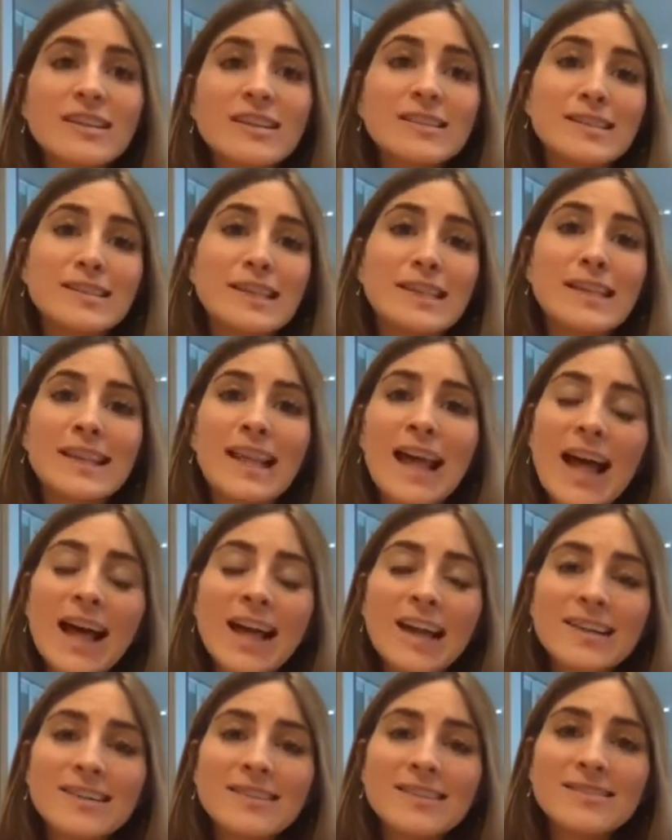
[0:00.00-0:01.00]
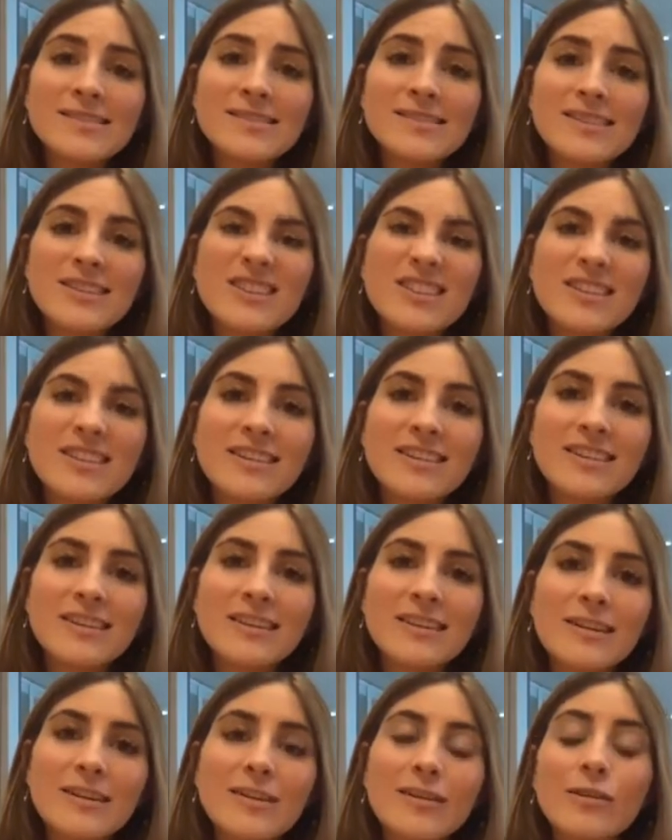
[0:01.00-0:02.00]
seeing that
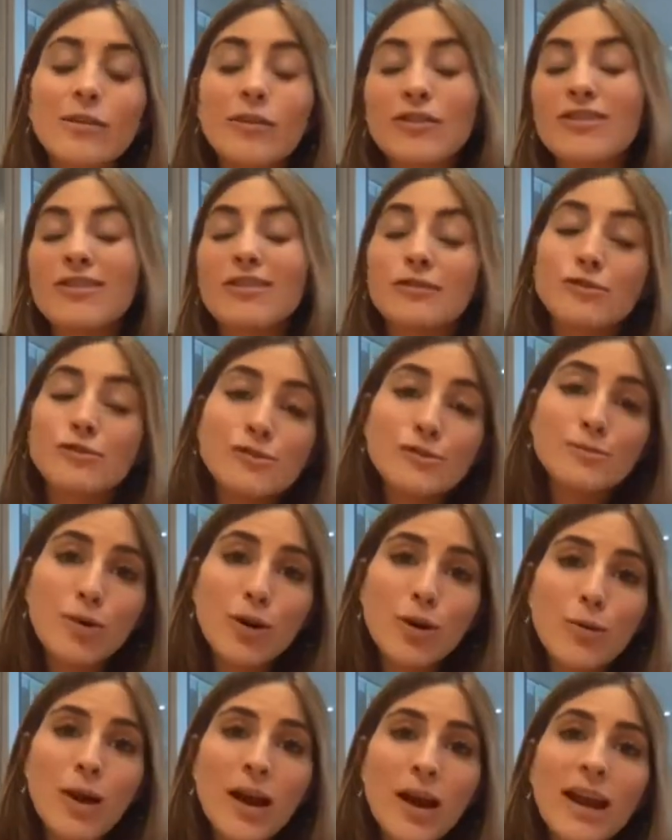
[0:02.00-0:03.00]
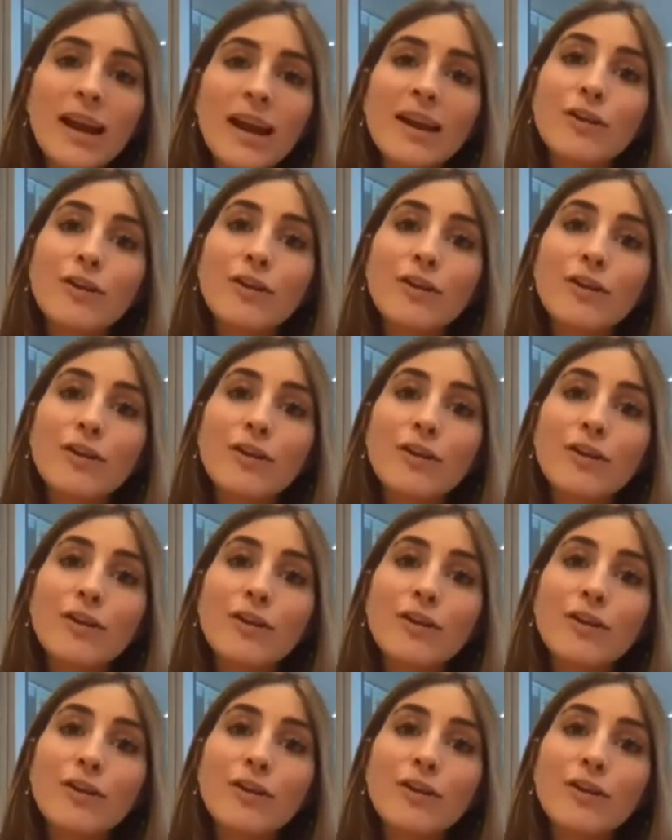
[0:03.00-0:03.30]
you'll lose more weight,